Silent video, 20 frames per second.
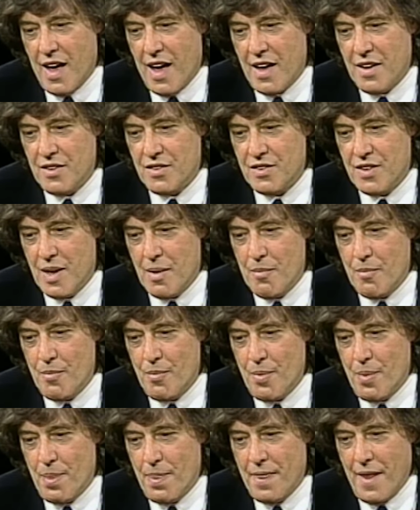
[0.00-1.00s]
And
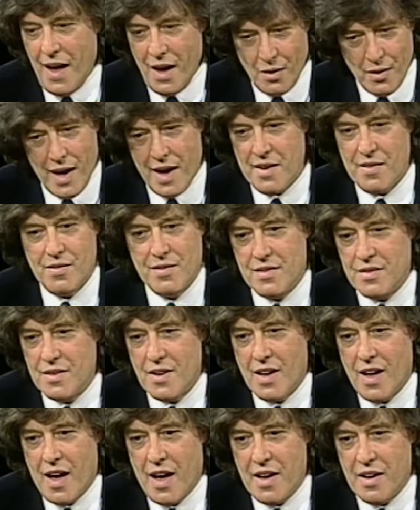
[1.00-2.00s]
um, now I,
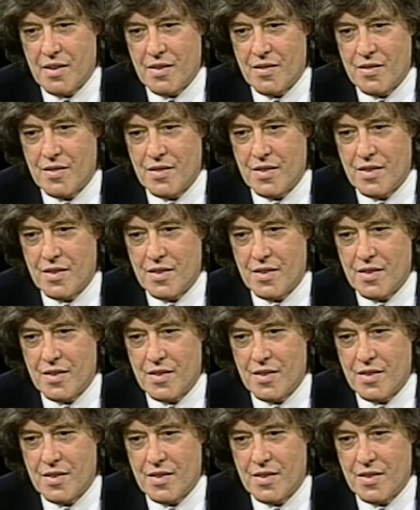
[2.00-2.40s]
I